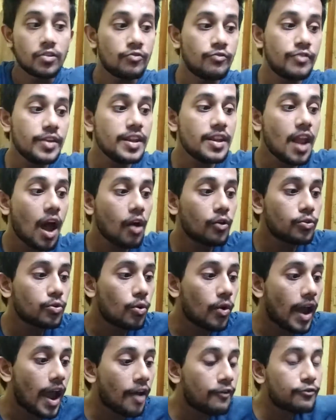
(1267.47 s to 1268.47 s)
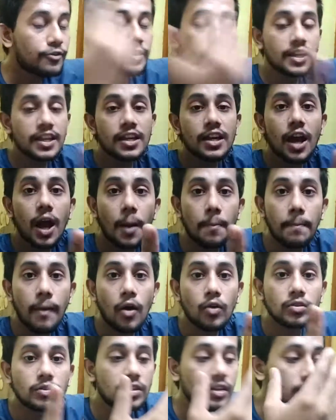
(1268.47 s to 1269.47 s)
We now know everything
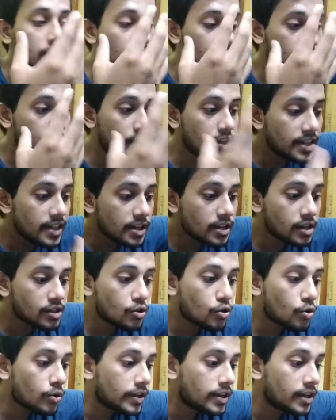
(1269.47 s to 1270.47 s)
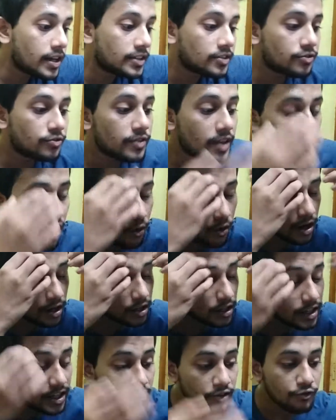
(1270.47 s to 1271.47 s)
about the clinical correlates. We have a
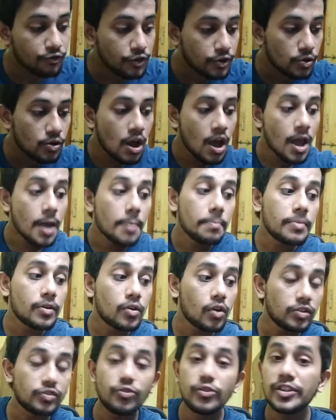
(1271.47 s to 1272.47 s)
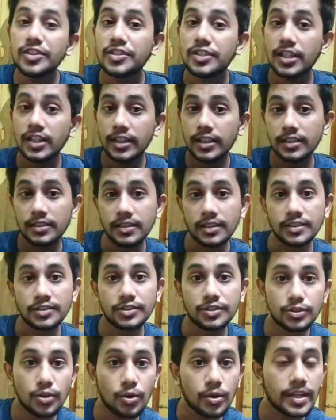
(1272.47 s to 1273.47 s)
clear view because we studied this.
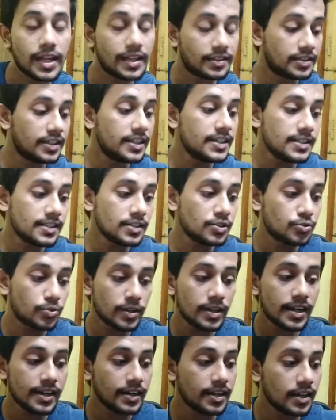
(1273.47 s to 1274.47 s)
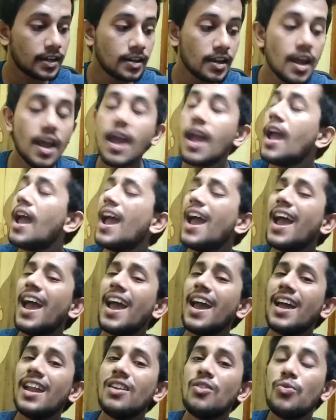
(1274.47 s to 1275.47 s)
So yes, it is related,
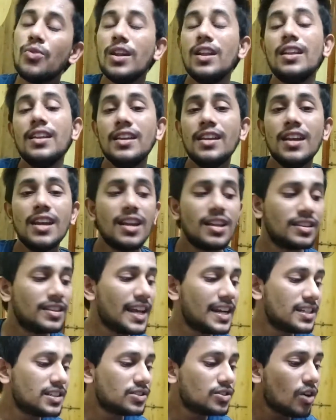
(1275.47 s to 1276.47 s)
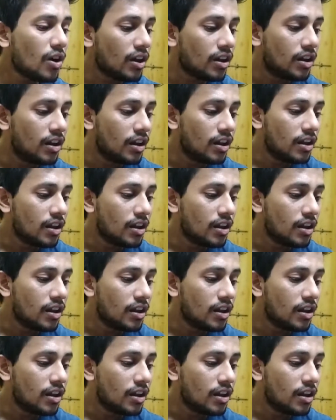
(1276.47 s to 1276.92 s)
and really that is all.